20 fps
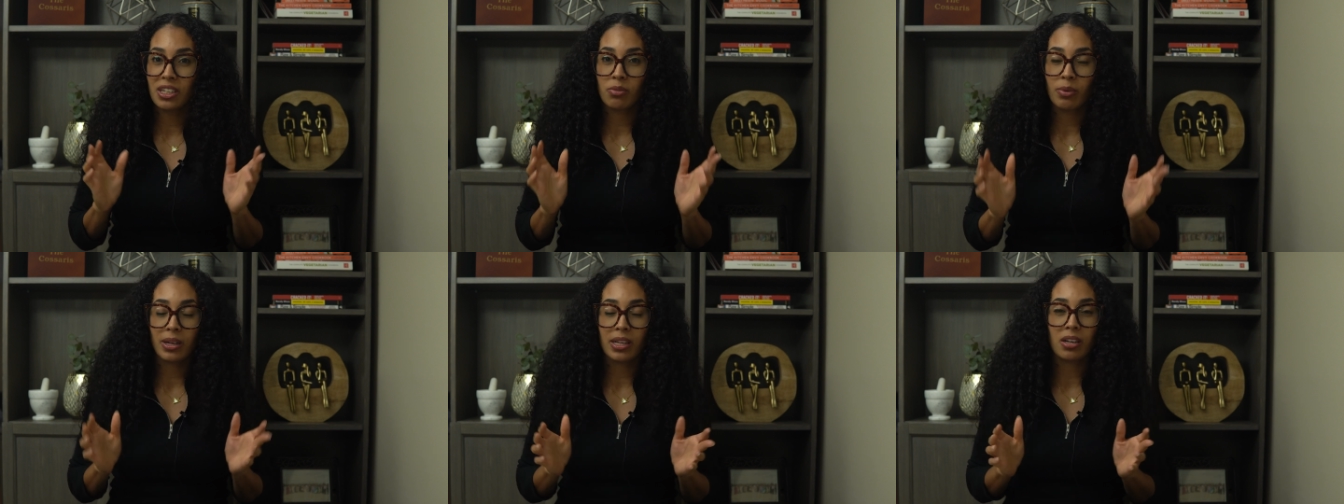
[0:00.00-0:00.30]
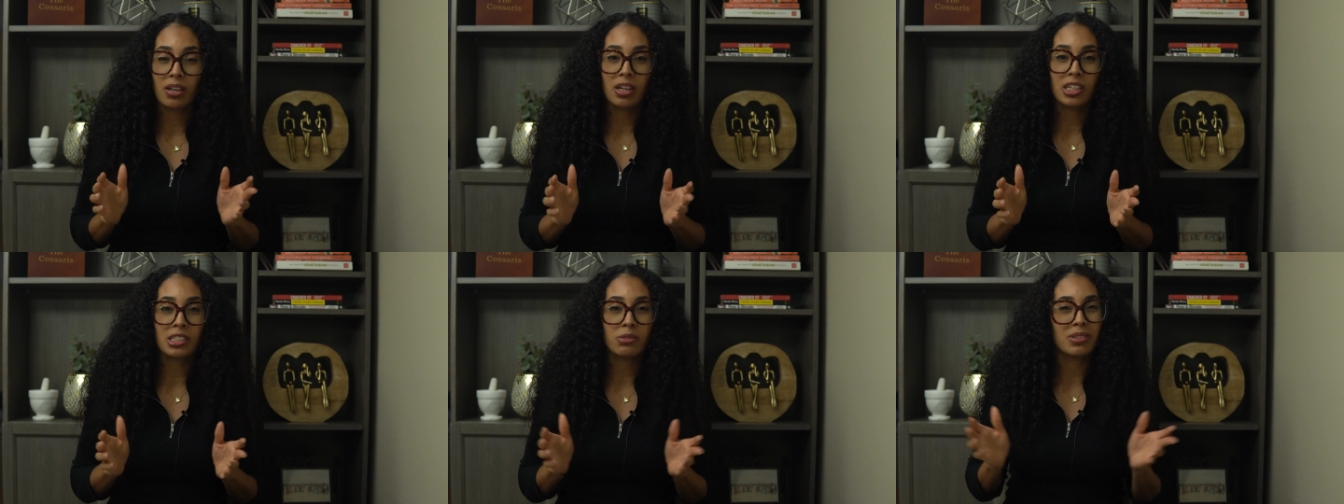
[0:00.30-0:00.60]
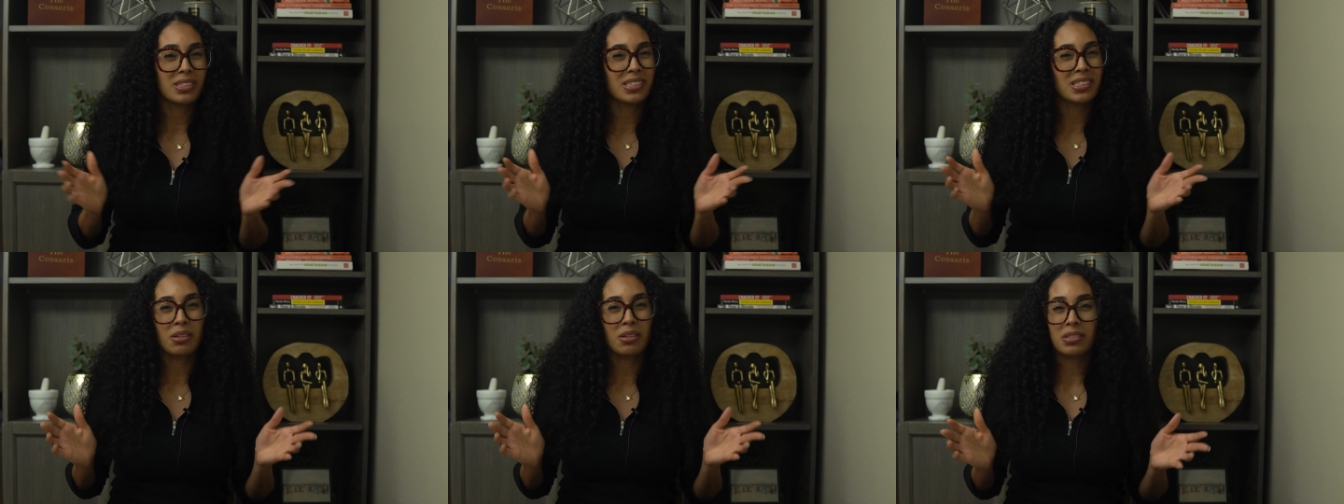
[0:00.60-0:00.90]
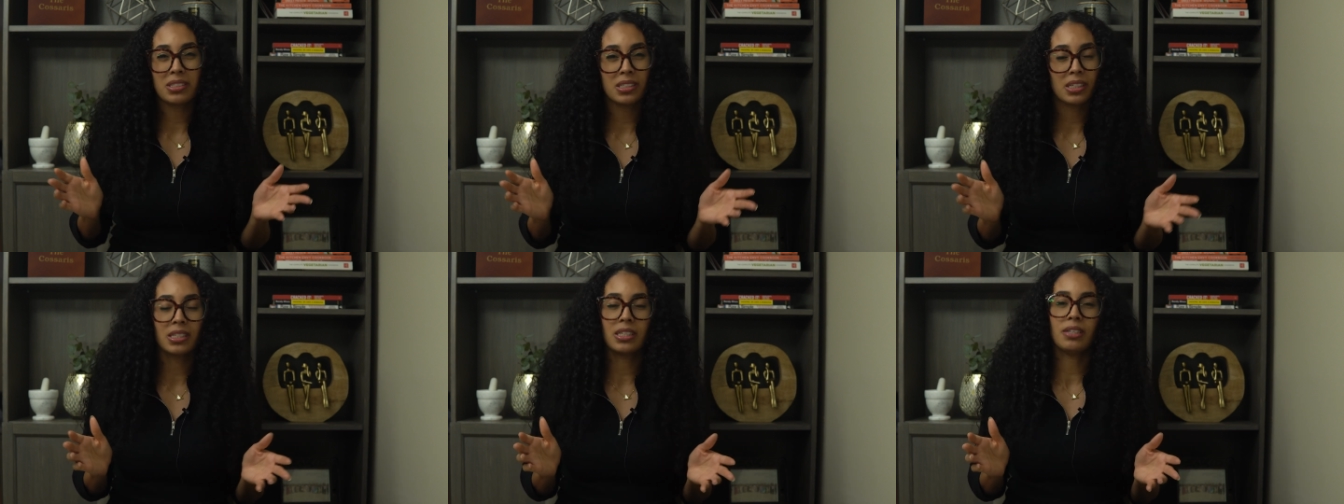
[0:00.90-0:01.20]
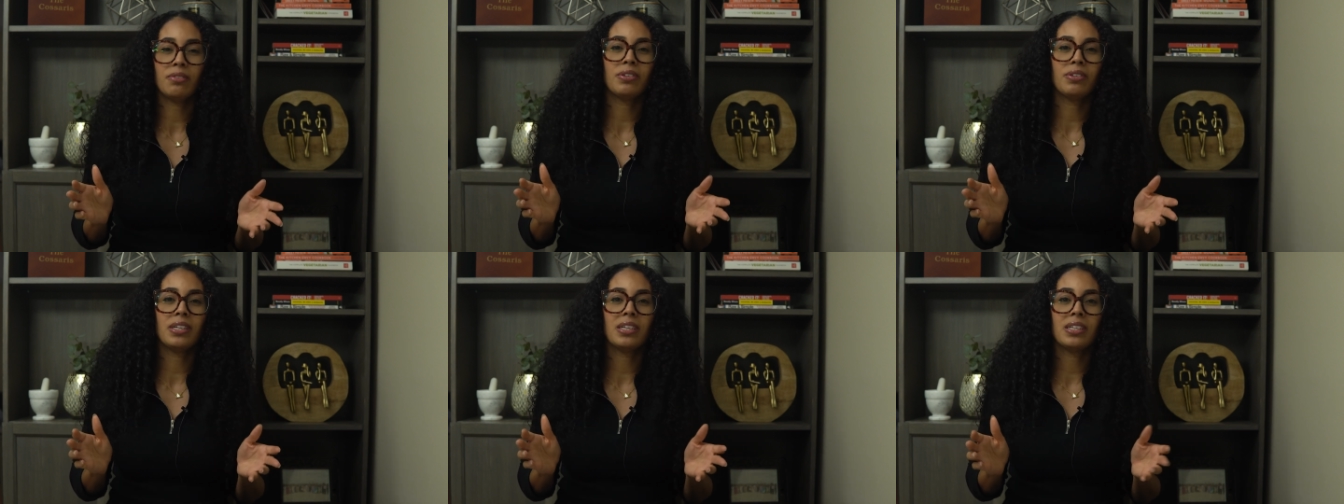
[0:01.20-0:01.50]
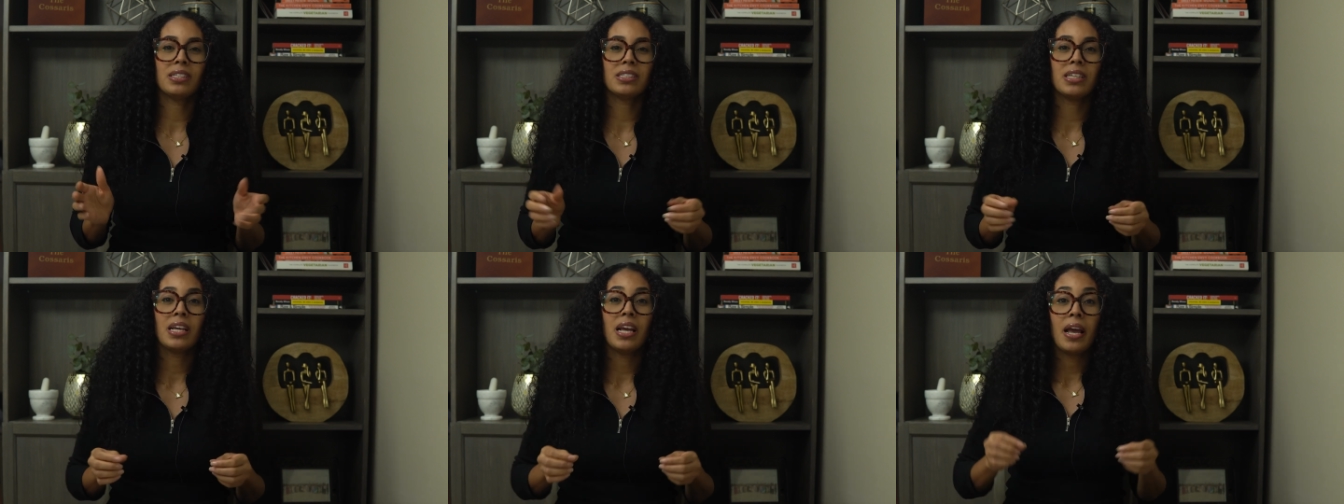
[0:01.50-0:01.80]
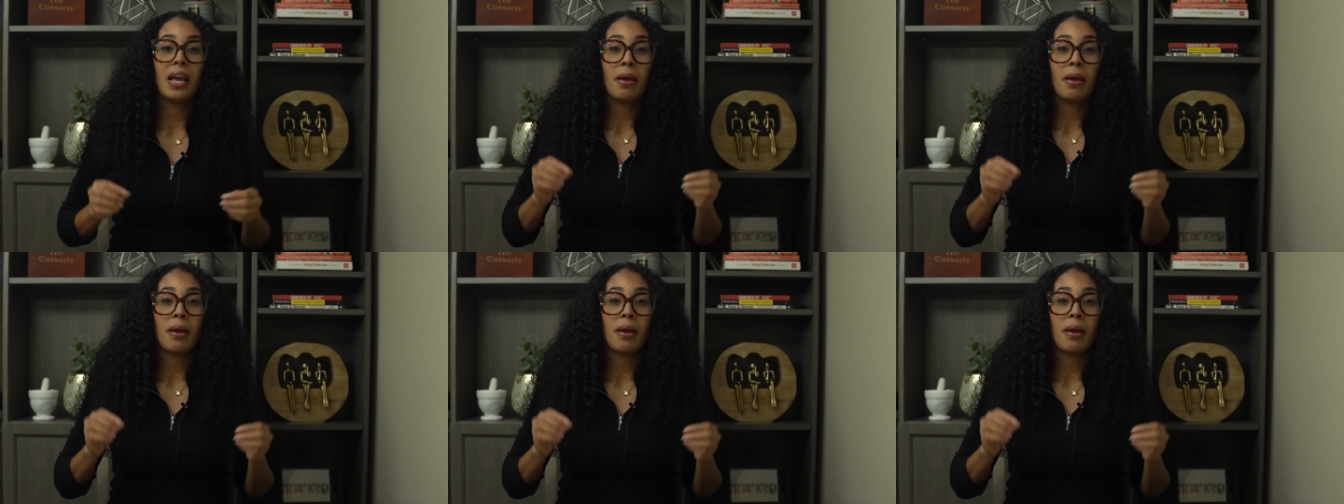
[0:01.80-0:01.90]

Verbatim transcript: of weight loss was so significant,